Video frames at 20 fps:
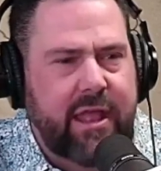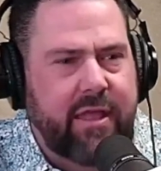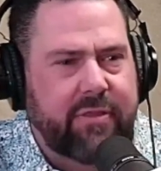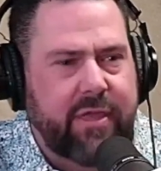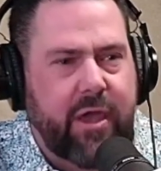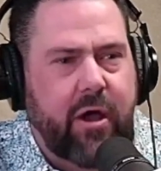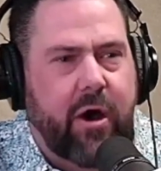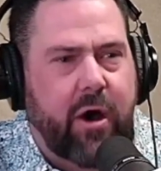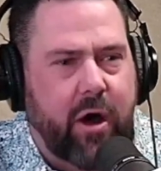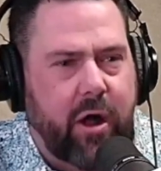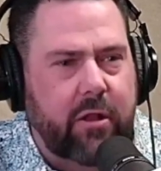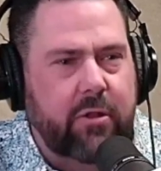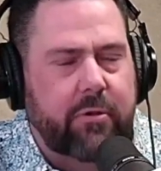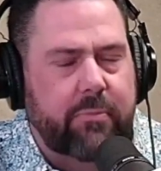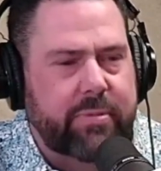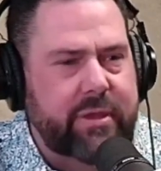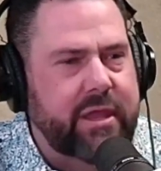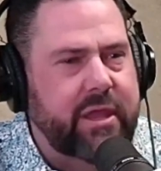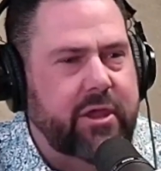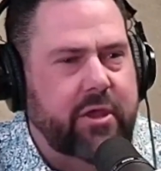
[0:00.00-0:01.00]
they all are
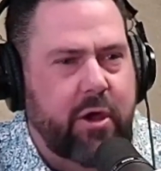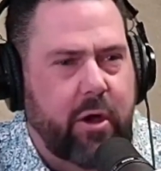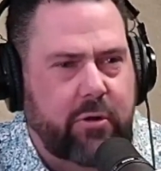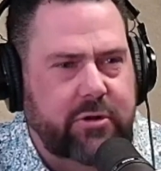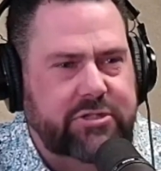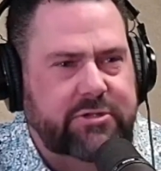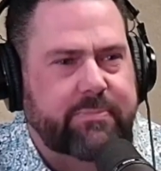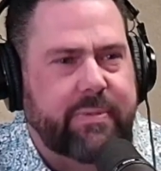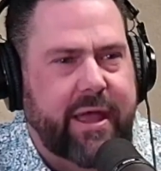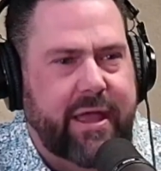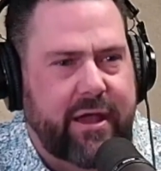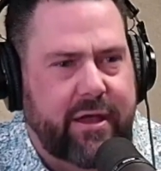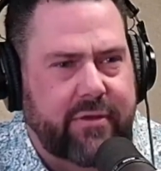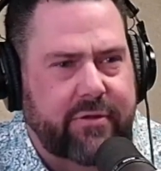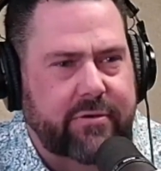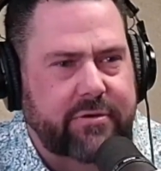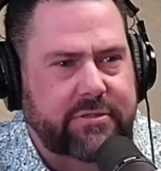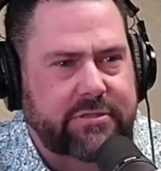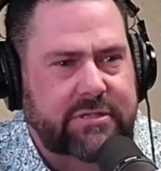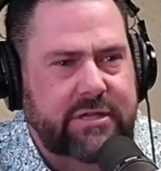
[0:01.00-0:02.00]
being coached by
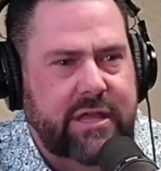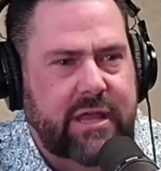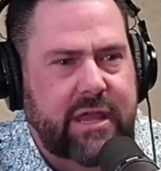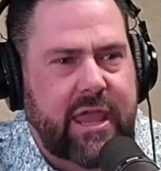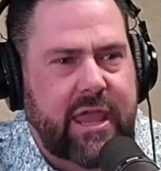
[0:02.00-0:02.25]
others.